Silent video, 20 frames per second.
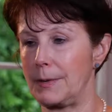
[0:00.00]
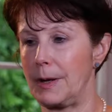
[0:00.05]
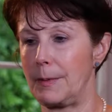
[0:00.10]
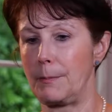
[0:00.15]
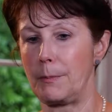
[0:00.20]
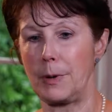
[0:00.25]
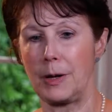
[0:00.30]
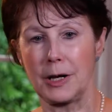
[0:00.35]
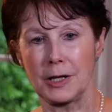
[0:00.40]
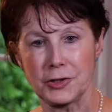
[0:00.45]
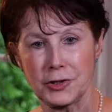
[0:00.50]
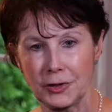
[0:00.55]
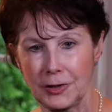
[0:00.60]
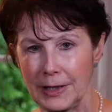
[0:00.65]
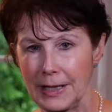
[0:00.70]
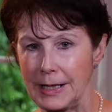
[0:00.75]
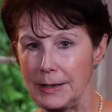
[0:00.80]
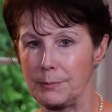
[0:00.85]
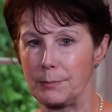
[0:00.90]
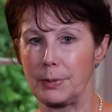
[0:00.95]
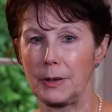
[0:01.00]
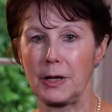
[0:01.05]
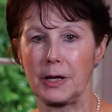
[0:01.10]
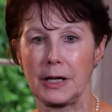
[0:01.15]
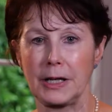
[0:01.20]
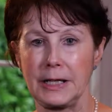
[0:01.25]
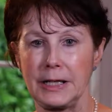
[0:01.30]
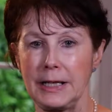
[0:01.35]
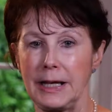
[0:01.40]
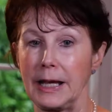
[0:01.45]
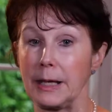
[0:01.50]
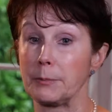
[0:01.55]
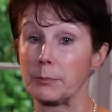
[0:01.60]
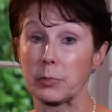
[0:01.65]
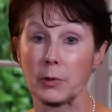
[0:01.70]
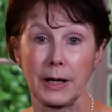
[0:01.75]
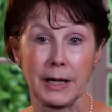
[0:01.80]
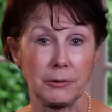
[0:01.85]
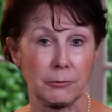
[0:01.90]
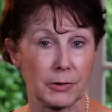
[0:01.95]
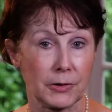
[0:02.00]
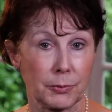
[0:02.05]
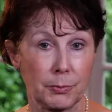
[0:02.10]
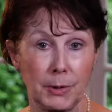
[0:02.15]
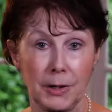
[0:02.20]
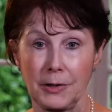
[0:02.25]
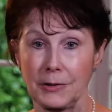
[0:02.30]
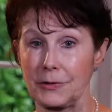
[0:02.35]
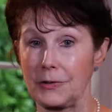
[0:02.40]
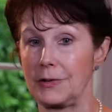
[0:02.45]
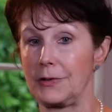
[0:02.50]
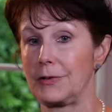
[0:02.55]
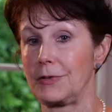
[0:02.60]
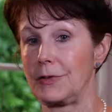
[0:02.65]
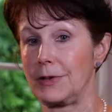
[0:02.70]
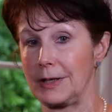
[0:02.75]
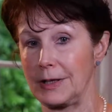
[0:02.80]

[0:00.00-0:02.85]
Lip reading: modulate body and brain responses